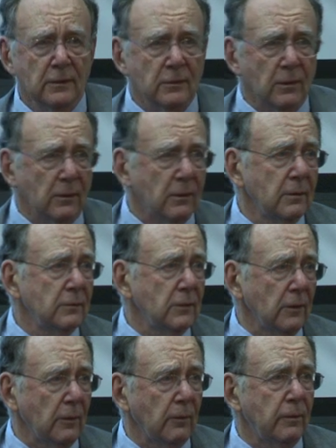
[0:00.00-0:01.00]
to
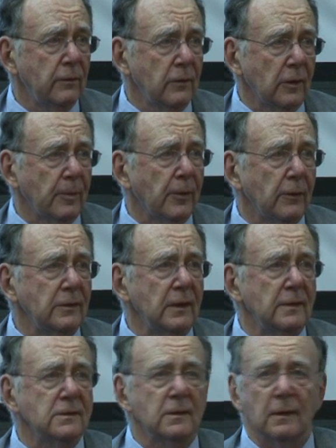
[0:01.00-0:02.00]
the
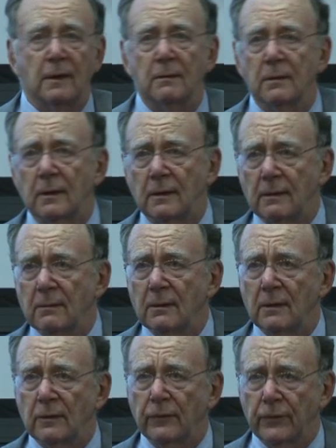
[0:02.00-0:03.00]
proteins in
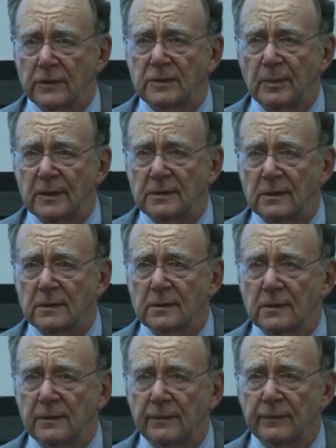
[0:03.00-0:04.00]
the first species.